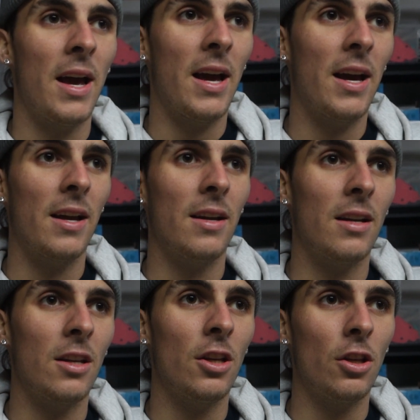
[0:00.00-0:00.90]
And
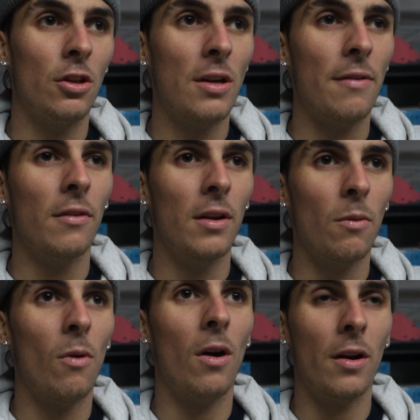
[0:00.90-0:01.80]
you definitely
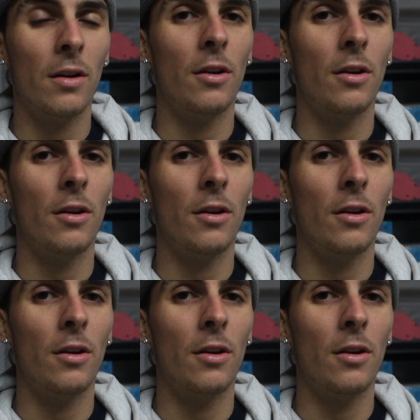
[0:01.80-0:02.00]
want